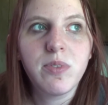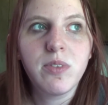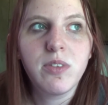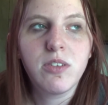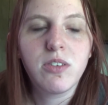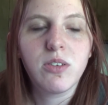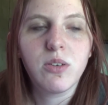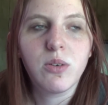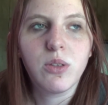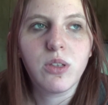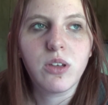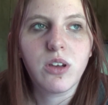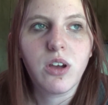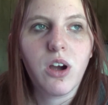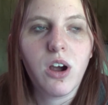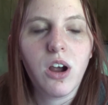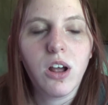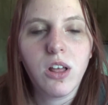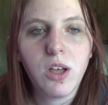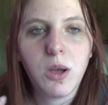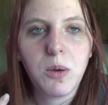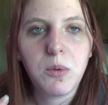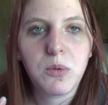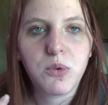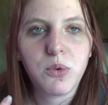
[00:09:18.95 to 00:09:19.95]
So the car
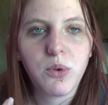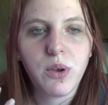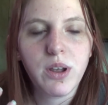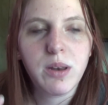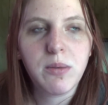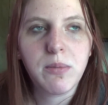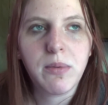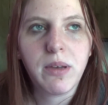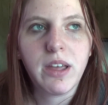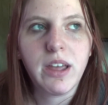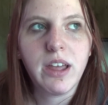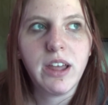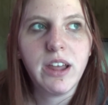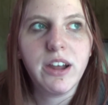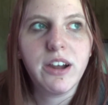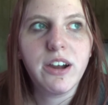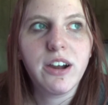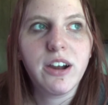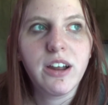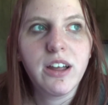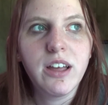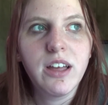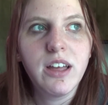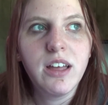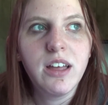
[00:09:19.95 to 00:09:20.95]
alarm's right in my
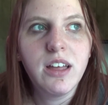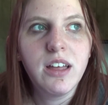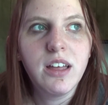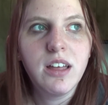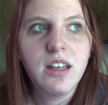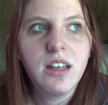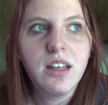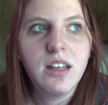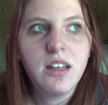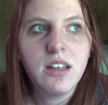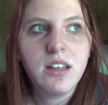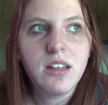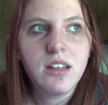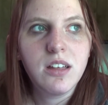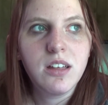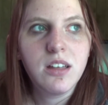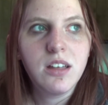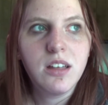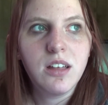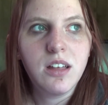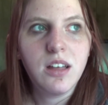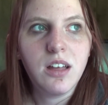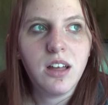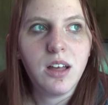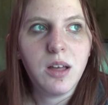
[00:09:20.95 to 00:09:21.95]
ear.
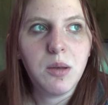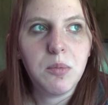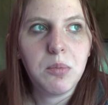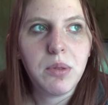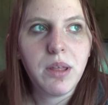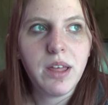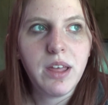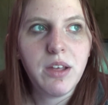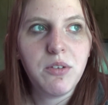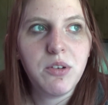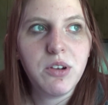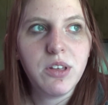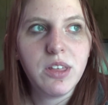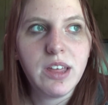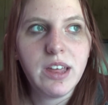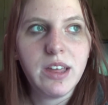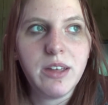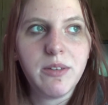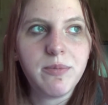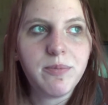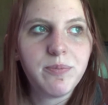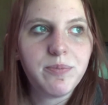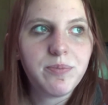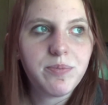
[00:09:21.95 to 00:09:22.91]
Play really